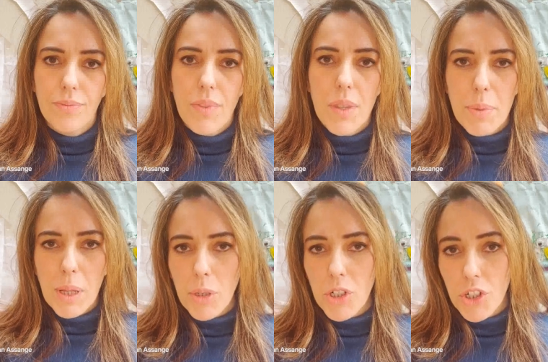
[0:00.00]
The
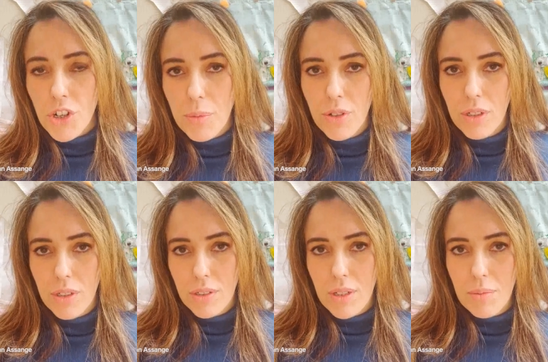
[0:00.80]
Belmarsh Tribunal
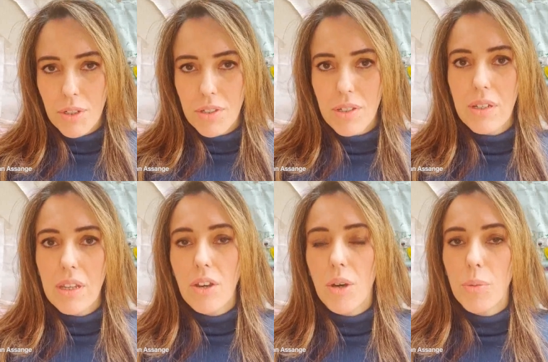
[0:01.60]
has come to
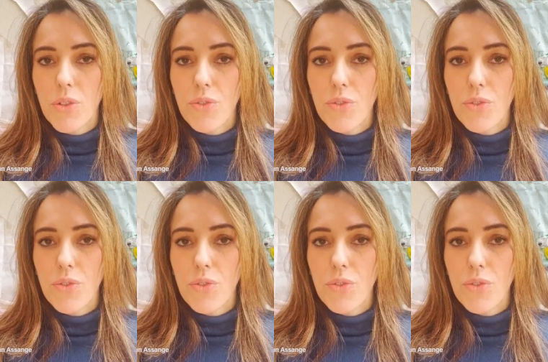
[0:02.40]
Sydney almost